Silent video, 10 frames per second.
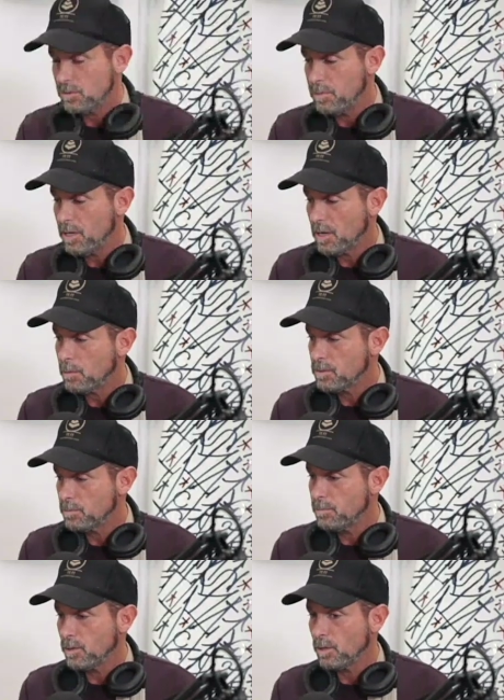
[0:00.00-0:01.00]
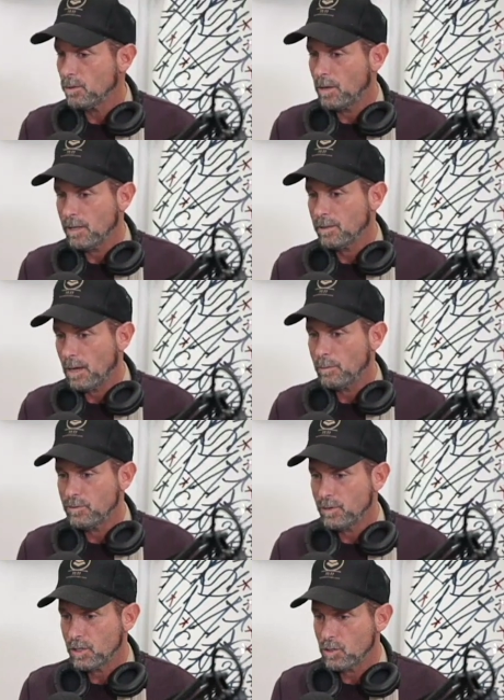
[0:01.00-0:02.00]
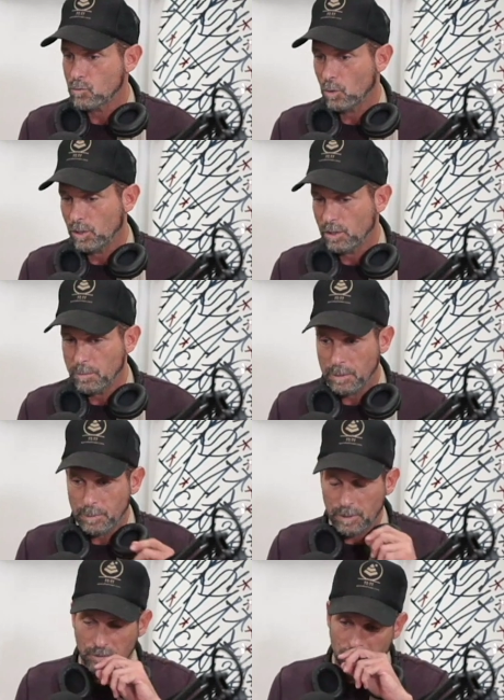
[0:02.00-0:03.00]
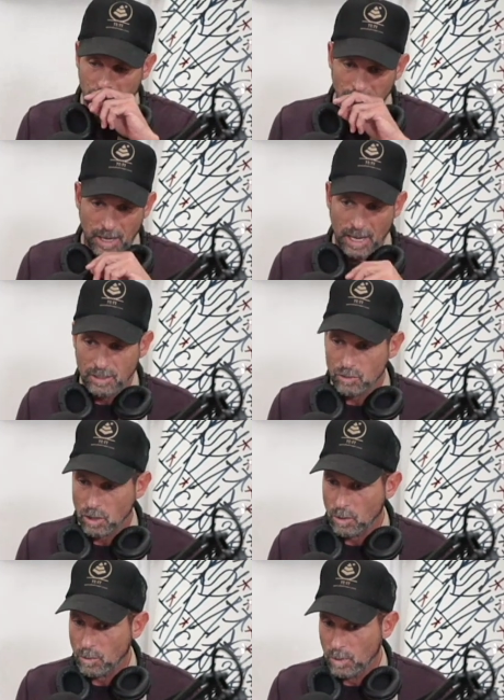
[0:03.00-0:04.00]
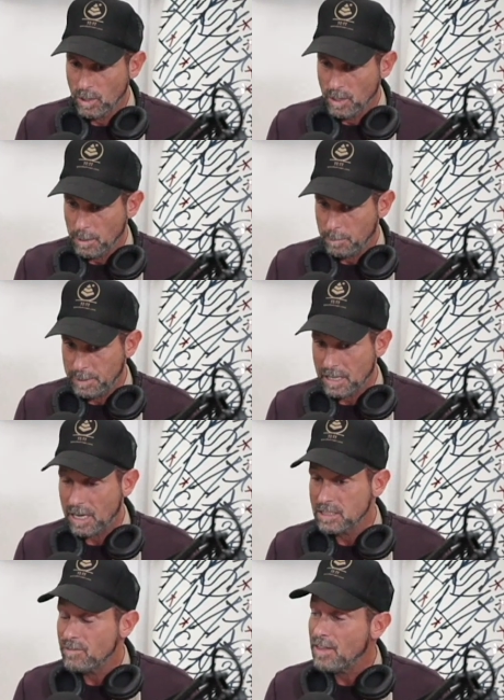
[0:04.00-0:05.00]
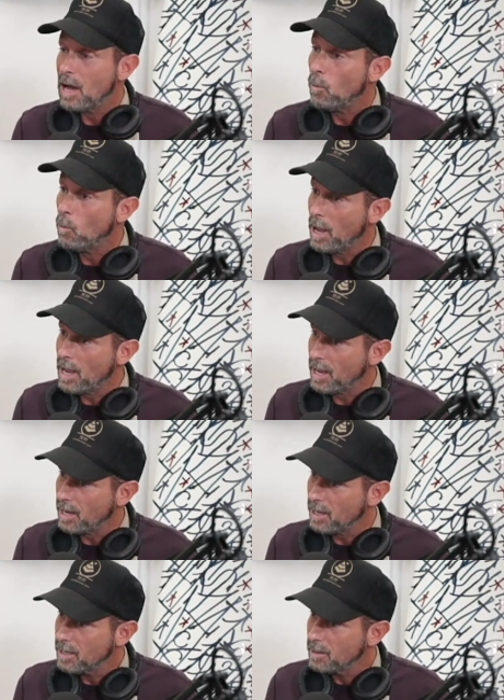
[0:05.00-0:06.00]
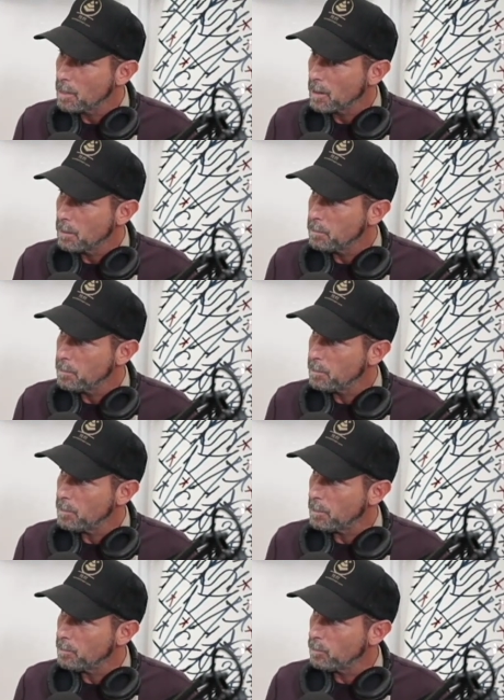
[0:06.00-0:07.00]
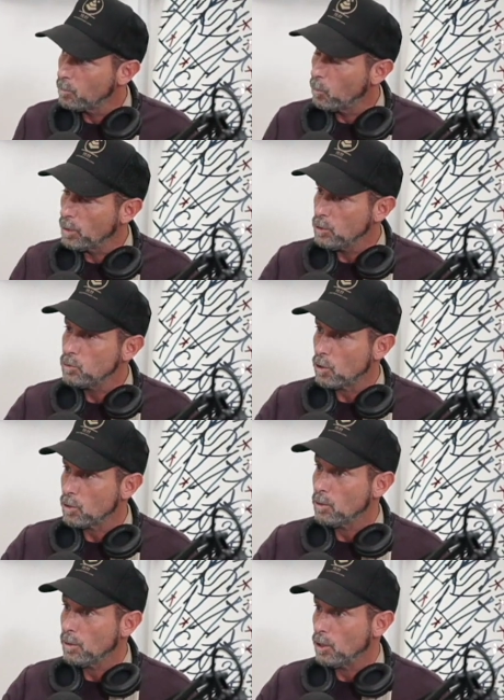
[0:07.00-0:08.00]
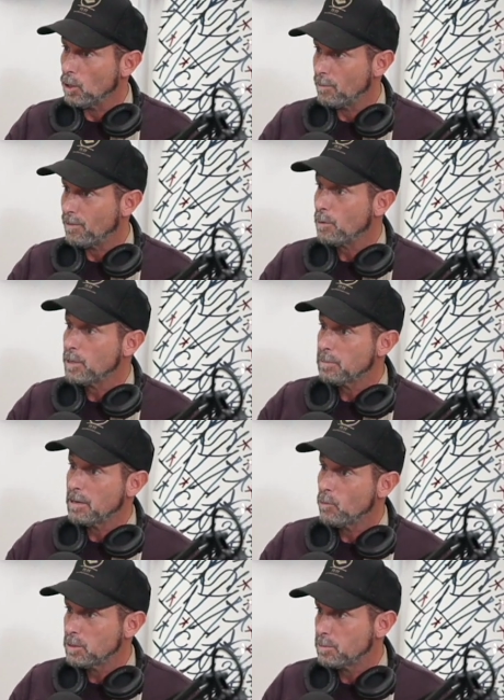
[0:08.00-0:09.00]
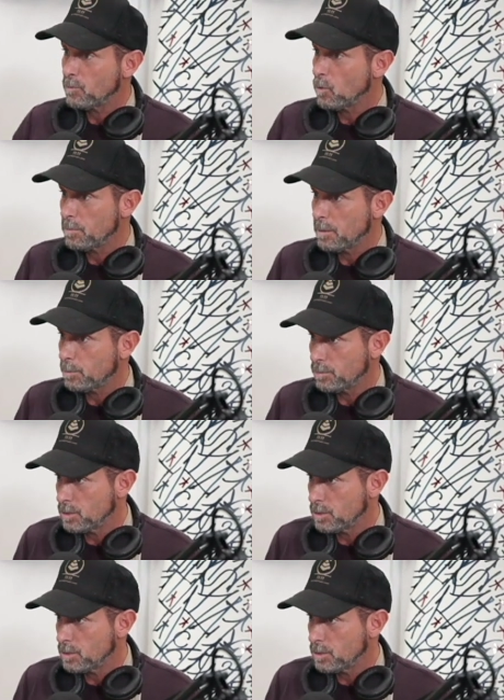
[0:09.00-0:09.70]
to be, I was a you know I, I was very controlling and manipulative, and so because of that way, when you start you know if I raised my voice before, people would